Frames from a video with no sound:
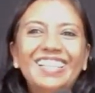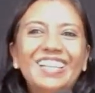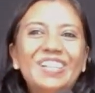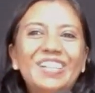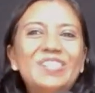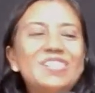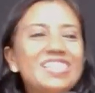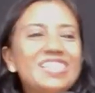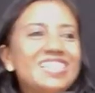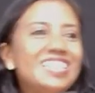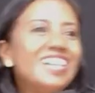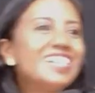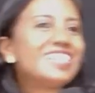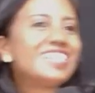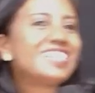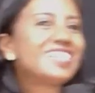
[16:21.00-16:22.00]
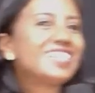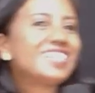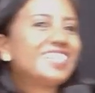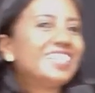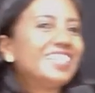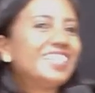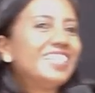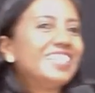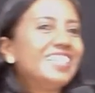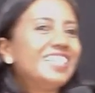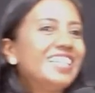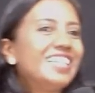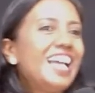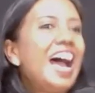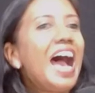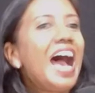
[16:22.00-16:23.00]
who's the church
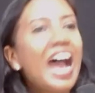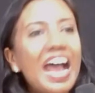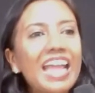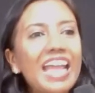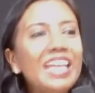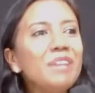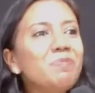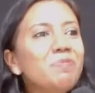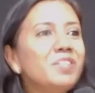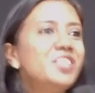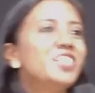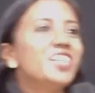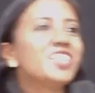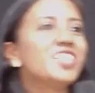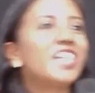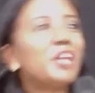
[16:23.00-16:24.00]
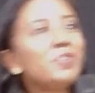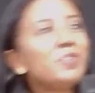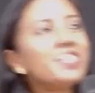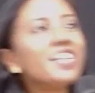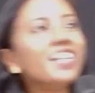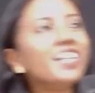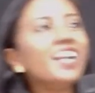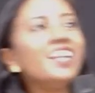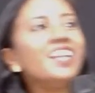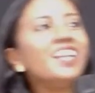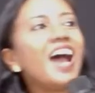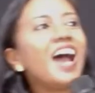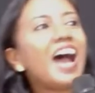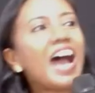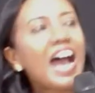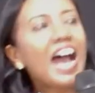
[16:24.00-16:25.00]
i am the church can we say that
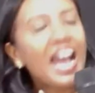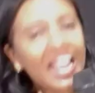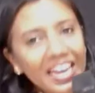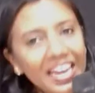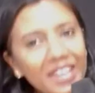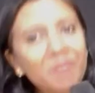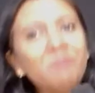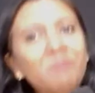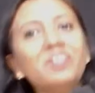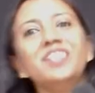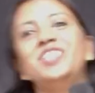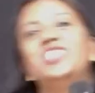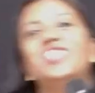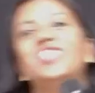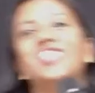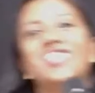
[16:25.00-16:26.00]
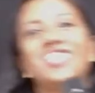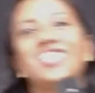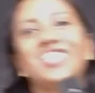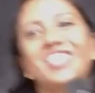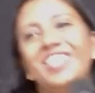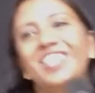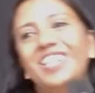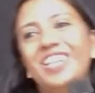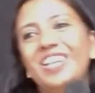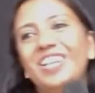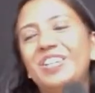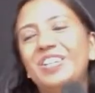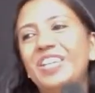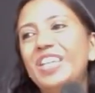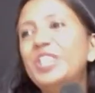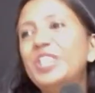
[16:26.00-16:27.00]
i am the church
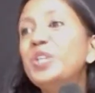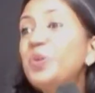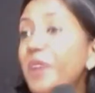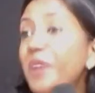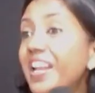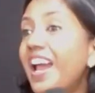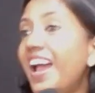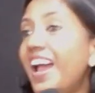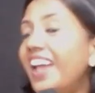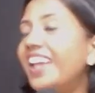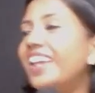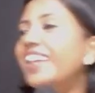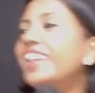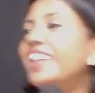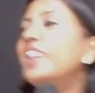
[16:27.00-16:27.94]
okay you and i